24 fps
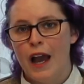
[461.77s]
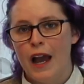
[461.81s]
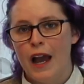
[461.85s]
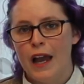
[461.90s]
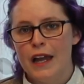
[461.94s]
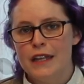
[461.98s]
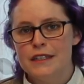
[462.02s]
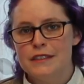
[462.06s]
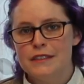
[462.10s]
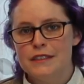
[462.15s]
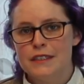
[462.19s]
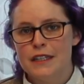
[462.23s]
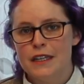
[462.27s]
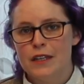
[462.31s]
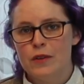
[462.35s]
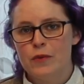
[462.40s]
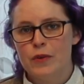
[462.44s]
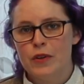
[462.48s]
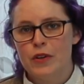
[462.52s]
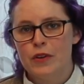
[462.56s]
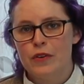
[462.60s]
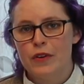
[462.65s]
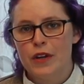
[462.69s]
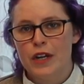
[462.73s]
And in
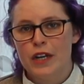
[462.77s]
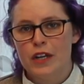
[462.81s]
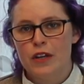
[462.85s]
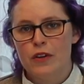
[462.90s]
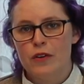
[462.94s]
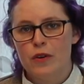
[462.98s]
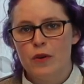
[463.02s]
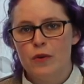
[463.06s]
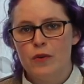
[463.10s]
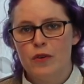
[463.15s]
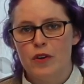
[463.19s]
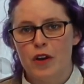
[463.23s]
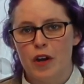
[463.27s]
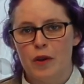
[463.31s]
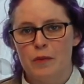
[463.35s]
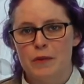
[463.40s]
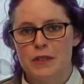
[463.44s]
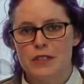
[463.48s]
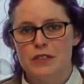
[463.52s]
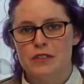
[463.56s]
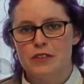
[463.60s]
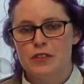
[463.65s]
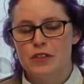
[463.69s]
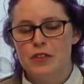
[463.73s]
recreating your own
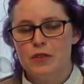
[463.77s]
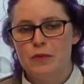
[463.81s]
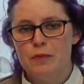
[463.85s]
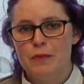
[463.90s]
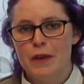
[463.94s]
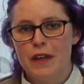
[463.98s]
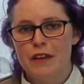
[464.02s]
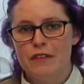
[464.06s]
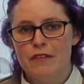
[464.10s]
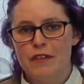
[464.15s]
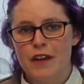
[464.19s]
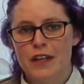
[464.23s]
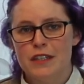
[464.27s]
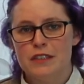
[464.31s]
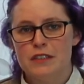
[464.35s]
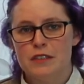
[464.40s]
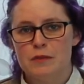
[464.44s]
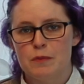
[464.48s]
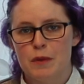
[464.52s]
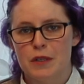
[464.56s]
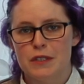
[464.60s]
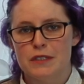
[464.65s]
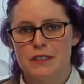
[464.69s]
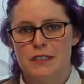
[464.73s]
garments, you may find
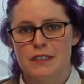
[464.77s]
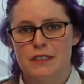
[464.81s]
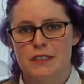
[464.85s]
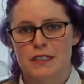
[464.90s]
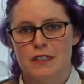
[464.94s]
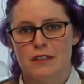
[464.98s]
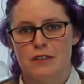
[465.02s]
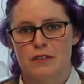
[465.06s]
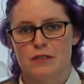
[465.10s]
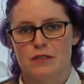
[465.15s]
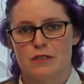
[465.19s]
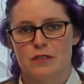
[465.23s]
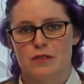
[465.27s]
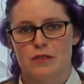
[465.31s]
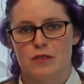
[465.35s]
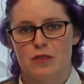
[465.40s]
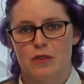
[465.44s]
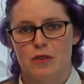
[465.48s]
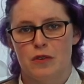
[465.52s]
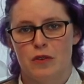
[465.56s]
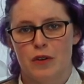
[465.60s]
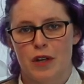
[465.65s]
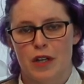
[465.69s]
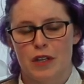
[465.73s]
small details
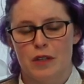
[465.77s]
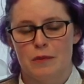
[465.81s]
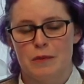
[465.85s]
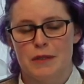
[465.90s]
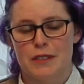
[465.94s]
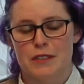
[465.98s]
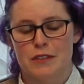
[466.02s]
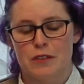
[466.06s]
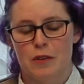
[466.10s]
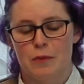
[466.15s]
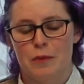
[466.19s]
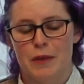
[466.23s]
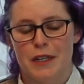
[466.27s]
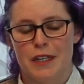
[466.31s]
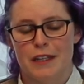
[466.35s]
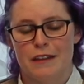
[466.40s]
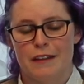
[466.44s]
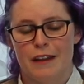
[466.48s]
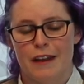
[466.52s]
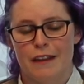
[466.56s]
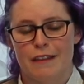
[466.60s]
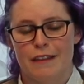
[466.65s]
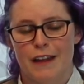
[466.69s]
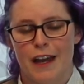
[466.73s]
or elements omitted
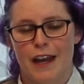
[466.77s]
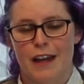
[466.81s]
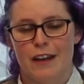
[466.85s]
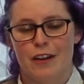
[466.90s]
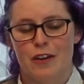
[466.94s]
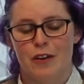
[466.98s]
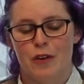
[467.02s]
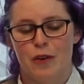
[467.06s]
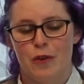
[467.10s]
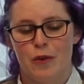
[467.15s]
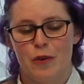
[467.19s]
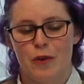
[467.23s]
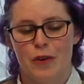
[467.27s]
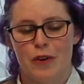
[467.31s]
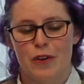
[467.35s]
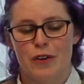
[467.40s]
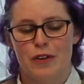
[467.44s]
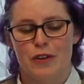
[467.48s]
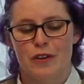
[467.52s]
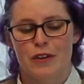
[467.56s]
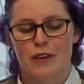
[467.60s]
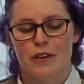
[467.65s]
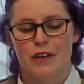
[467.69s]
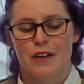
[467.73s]
like that,
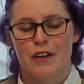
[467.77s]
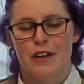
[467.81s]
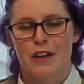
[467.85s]
or